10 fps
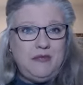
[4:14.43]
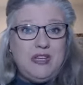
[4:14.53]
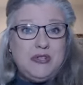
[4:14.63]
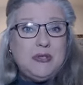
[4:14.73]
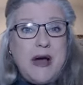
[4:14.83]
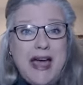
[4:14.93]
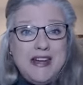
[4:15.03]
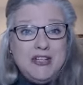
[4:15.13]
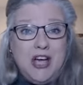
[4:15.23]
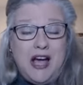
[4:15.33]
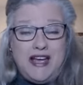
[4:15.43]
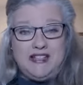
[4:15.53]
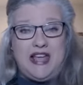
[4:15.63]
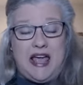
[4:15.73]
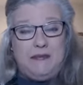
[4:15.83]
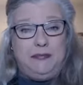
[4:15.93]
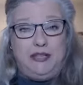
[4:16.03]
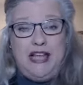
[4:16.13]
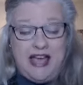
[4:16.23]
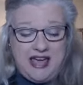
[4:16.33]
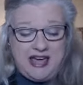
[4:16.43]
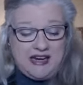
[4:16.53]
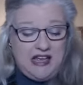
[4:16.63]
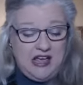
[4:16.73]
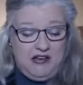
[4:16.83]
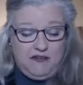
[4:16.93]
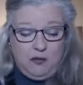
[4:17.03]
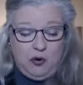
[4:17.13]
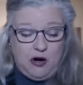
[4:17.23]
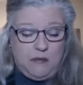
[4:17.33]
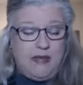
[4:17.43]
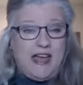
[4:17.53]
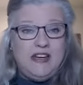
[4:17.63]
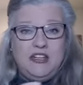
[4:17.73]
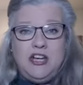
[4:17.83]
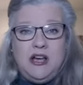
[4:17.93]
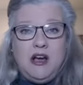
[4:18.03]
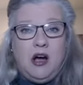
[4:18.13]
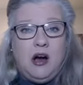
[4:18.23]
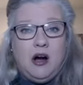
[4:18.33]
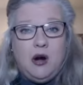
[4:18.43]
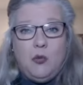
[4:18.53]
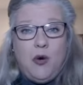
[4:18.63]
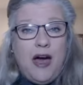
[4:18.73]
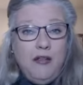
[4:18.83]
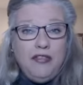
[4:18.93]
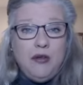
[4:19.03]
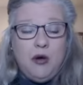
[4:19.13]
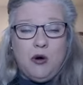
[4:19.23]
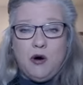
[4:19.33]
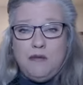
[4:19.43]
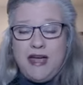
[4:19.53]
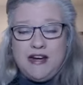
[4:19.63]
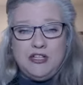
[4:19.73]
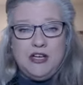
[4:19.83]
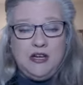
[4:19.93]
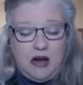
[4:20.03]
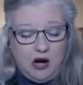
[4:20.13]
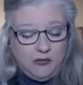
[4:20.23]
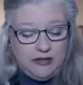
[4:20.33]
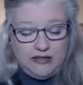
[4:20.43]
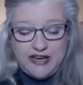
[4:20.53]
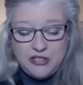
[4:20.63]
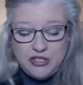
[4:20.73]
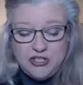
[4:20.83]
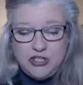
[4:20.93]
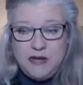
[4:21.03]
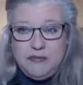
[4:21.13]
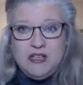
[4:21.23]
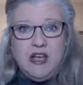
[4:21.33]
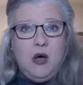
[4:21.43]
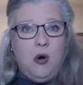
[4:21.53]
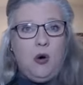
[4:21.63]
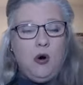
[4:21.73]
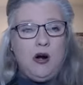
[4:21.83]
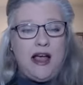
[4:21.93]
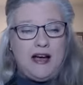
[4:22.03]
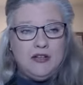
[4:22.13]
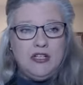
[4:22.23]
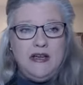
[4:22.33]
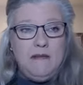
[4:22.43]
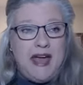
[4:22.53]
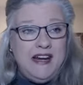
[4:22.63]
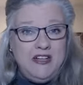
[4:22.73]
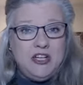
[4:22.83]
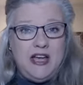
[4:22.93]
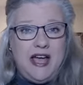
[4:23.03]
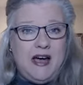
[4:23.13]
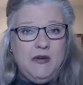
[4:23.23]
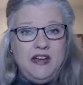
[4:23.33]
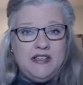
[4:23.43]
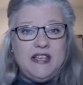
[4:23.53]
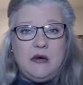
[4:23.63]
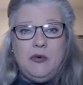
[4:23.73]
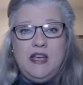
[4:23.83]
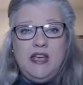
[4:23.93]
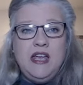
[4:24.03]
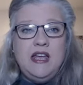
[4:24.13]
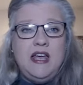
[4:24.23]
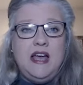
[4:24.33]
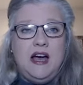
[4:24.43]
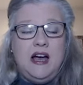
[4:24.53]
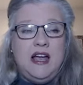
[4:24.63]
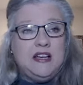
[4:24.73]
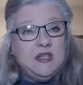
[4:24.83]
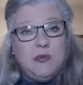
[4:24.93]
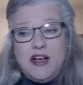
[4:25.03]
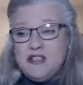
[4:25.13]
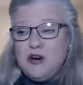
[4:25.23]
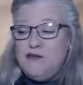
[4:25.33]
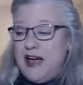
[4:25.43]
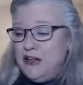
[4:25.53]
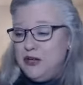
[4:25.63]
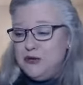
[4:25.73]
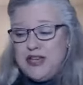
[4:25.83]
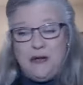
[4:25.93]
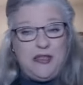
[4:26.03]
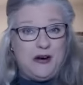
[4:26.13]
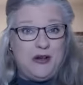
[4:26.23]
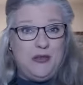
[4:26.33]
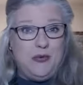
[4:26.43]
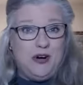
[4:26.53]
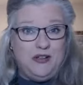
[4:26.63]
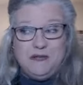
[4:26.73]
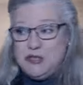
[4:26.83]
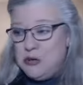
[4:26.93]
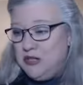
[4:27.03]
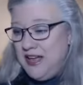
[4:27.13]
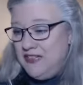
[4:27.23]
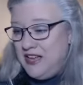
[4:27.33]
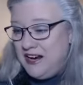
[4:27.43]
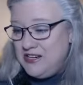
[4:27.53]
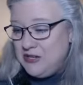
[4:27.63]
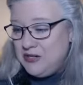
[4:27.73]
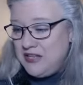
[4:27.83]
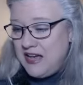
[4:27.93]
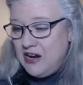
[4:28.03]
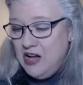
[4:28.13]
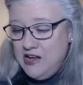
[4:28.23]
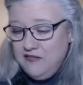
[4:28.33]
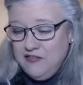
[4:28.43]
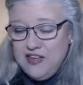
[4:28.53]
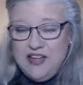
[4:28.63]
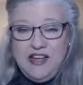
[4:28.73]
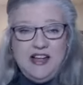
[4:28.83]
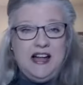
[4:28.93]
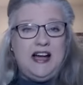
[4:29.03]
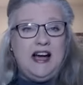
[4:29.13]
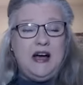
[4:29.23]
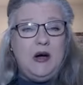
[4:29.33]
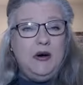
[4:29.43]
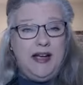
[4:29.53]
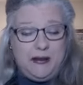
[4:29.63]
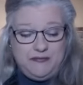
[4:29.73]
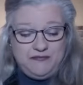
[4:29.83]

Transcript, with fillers: strategize and plan for managing our wealth or managing our relationships or actually managing how it is that we uh, express our values out there in the world. So glad that I turned that off. Uh, okay.